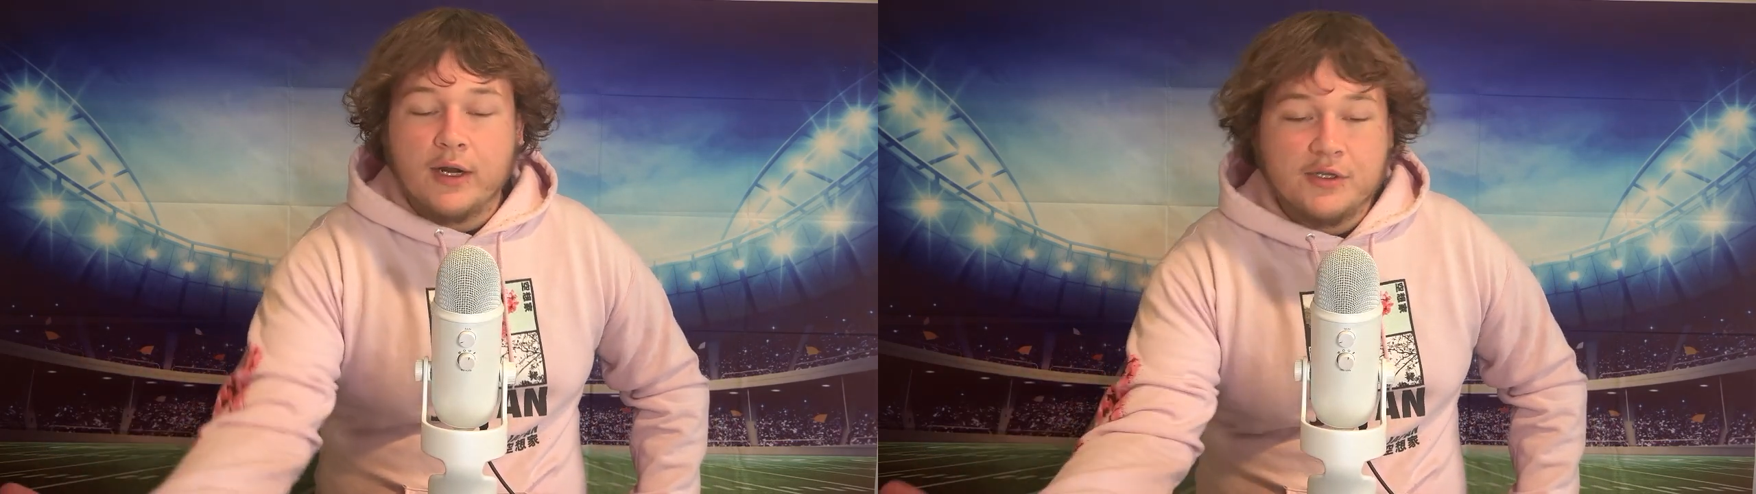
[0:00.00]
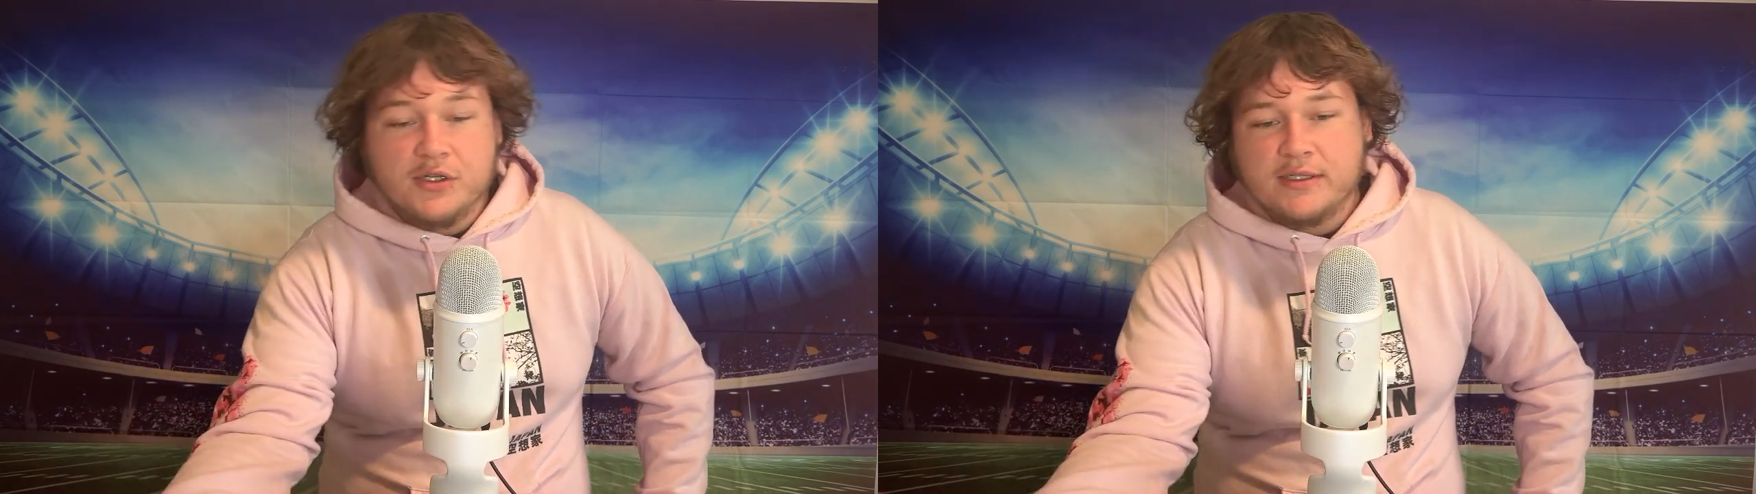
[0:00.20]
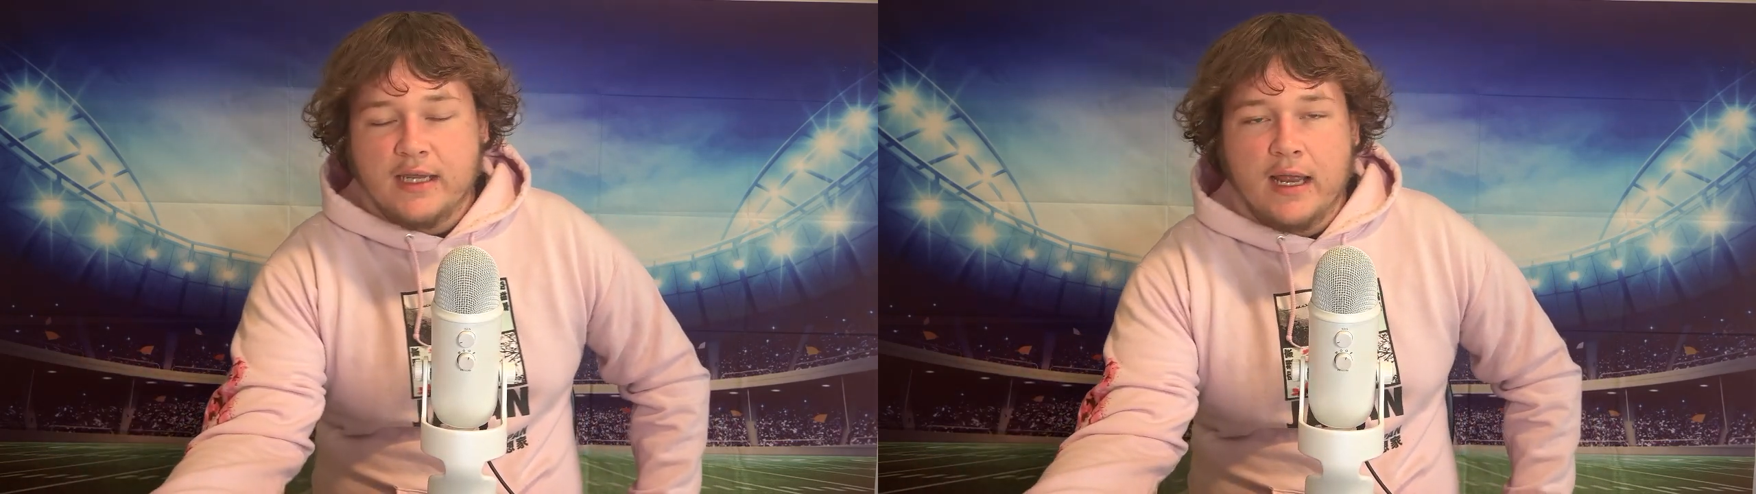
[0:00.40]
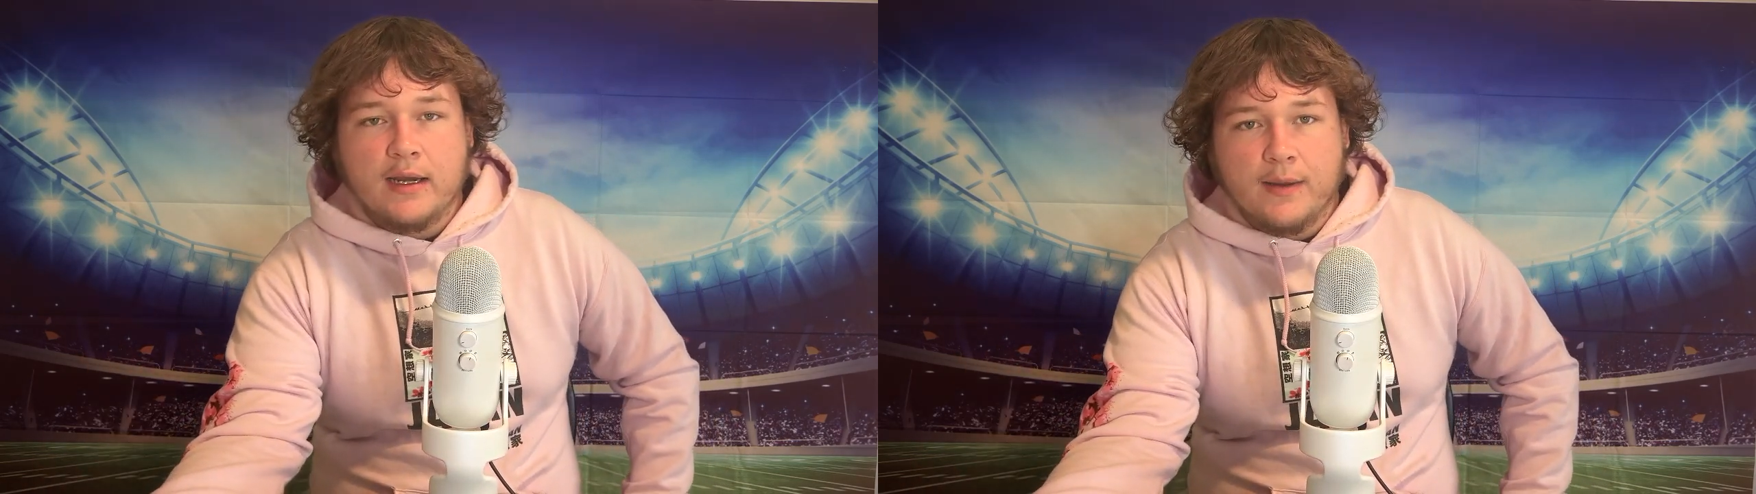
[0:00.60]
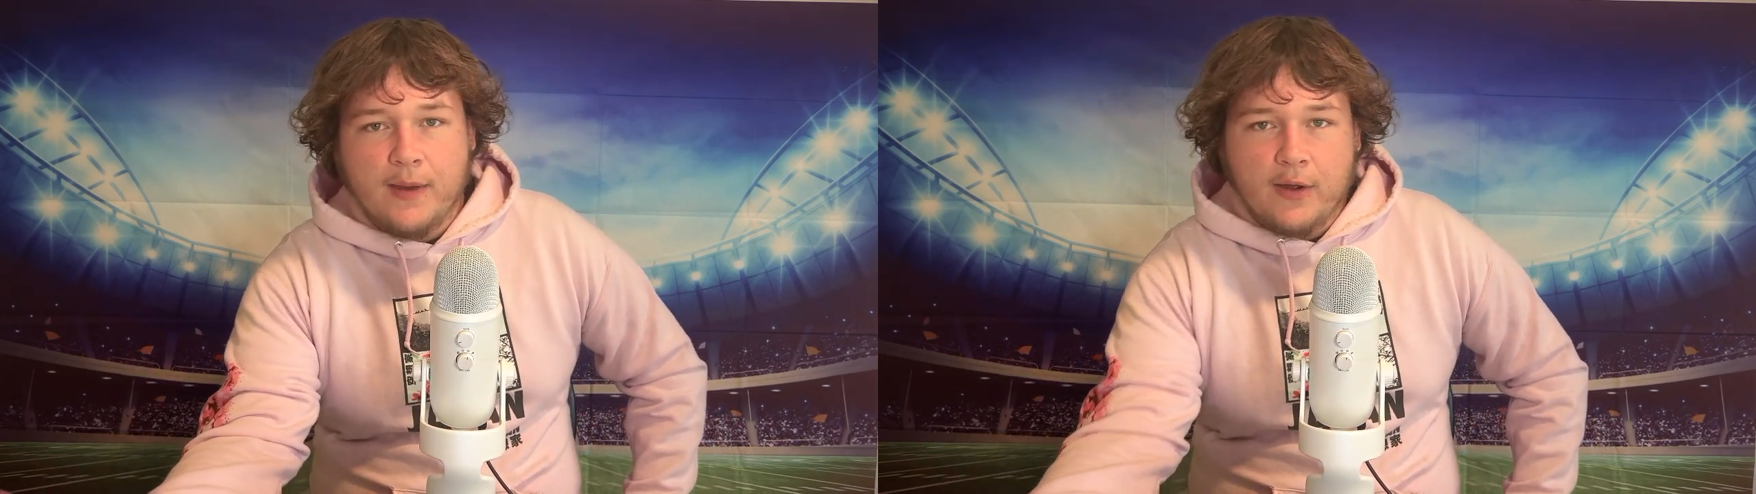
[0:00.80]
I just said
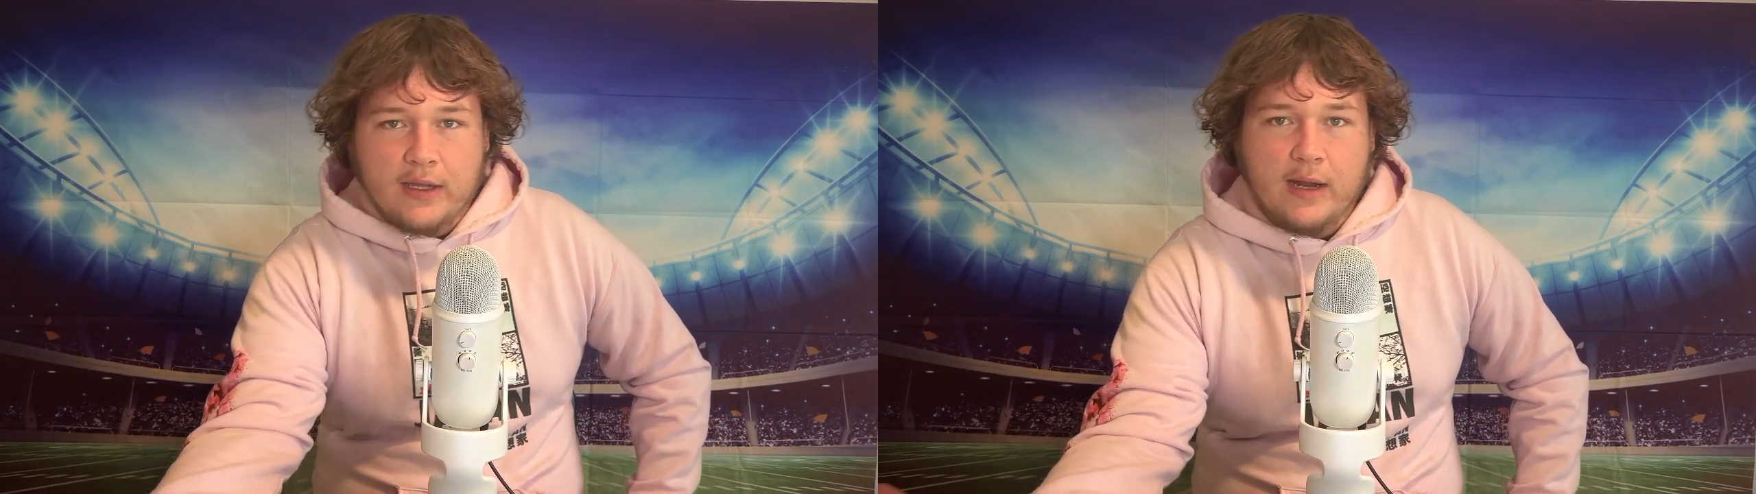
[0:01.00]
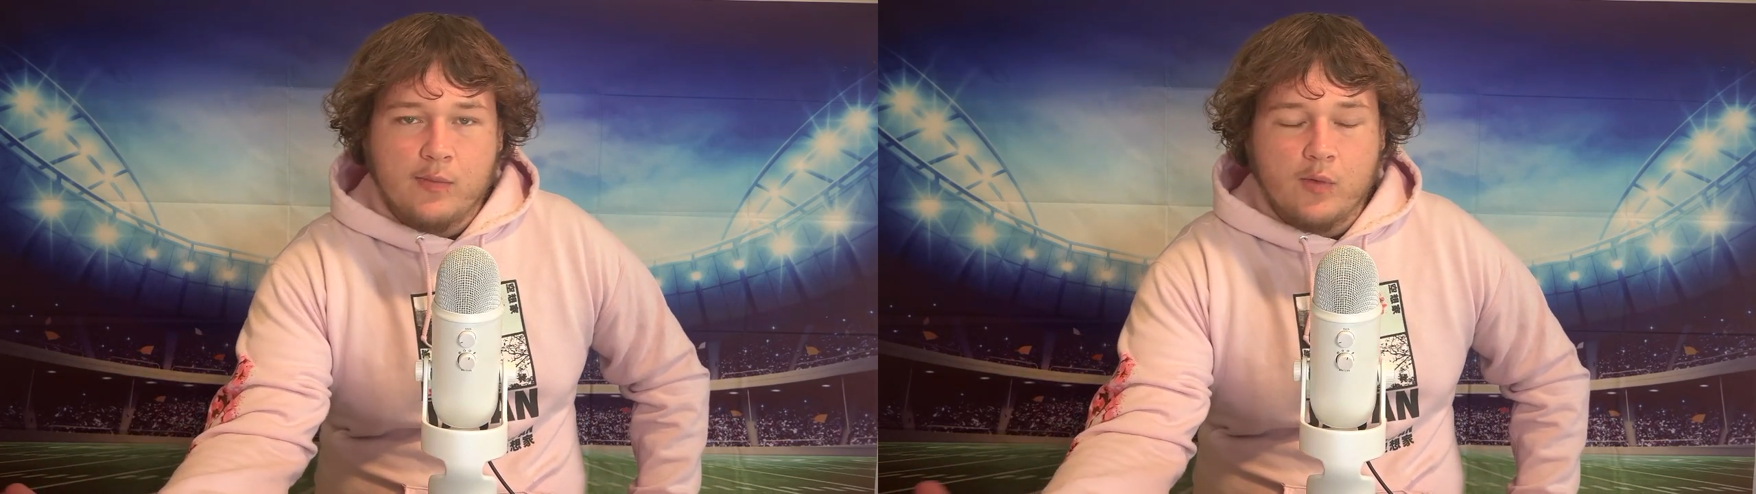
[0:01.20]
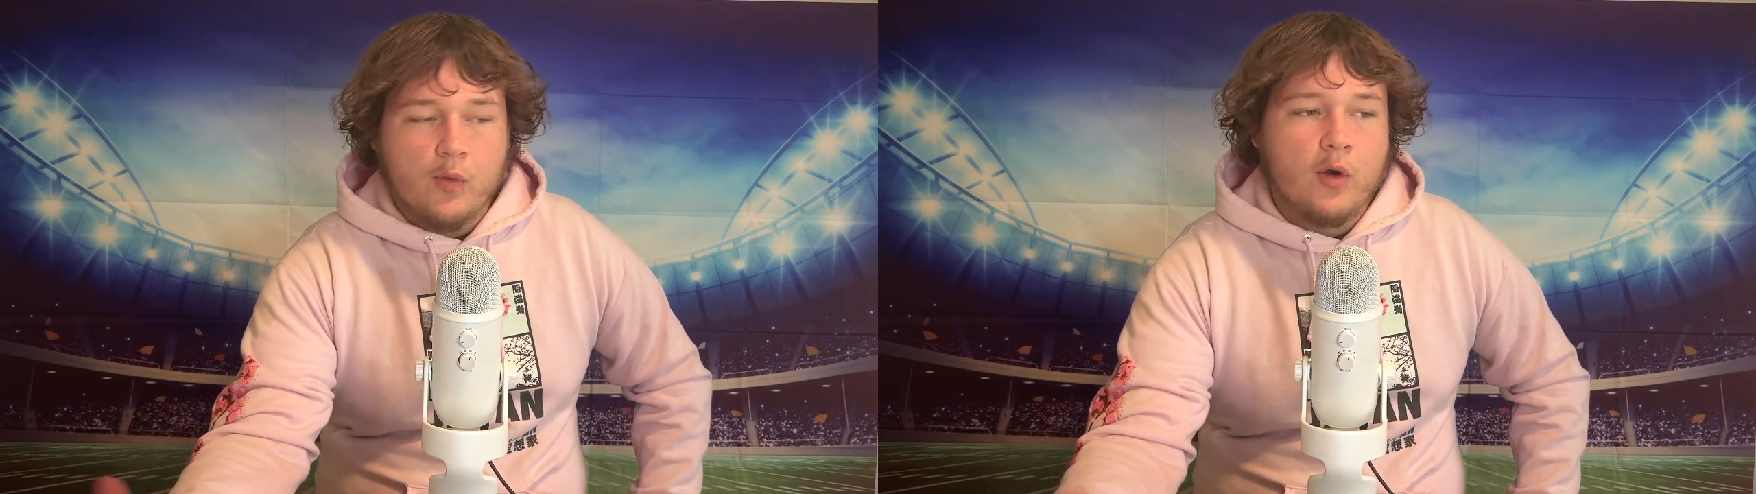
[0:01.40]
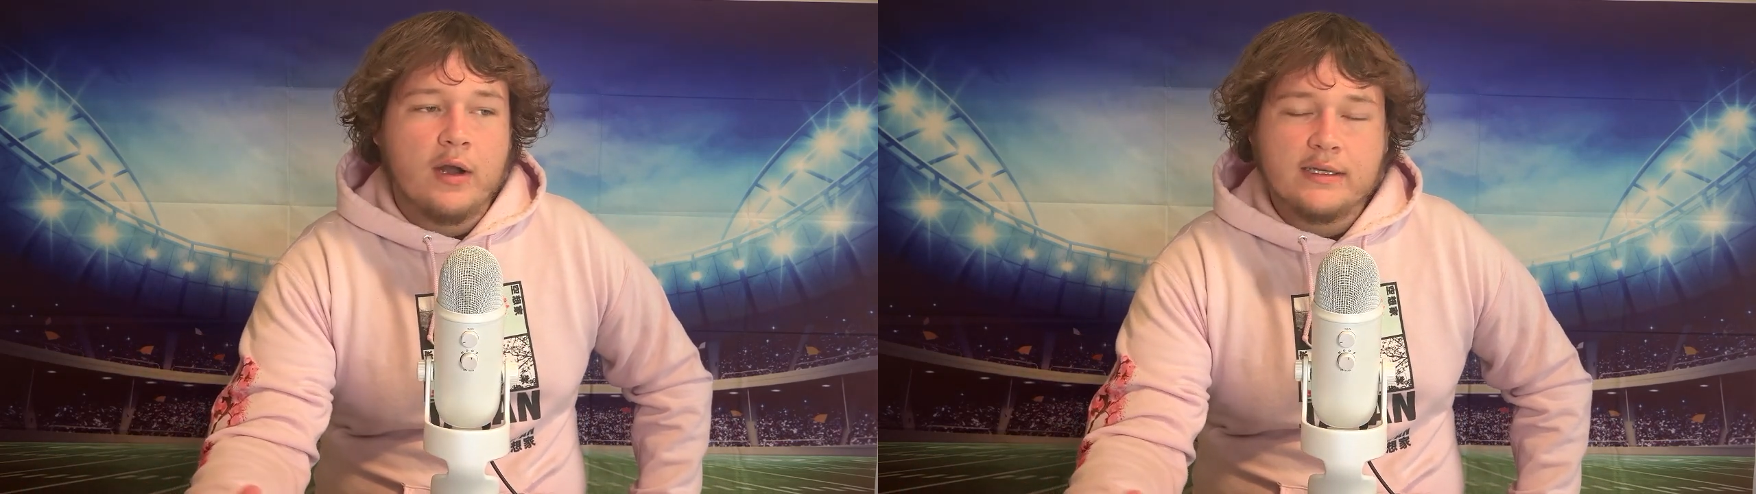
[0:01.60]
about Cameron Ward,